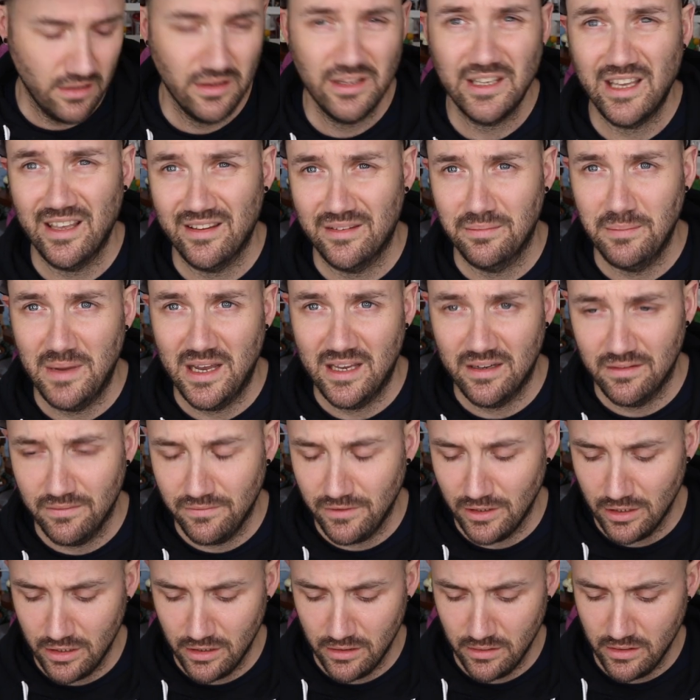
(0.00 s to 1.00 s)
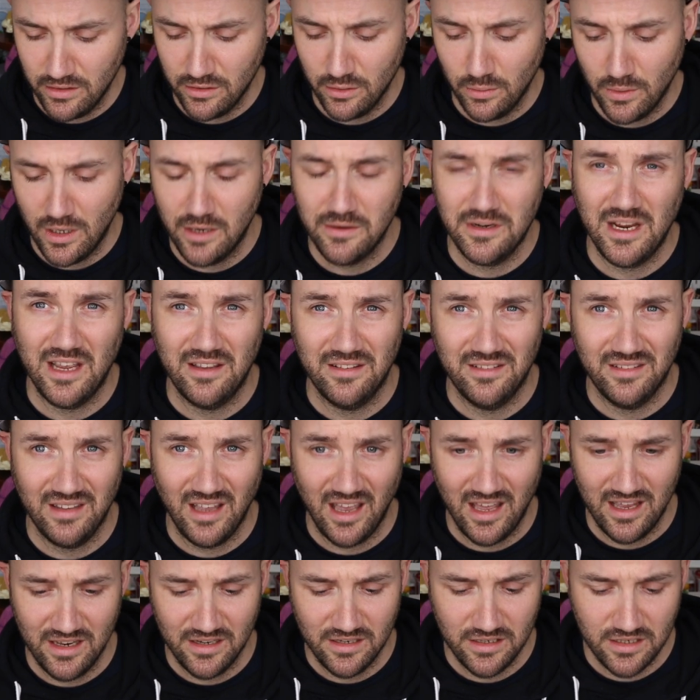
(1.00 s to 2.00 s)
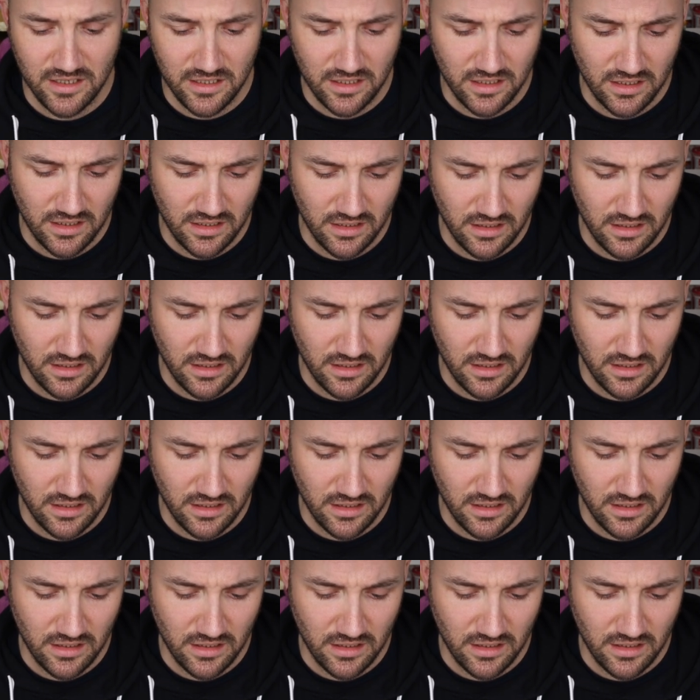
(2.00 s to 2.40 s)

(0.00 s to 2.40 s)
that gets man flu and the world has to end.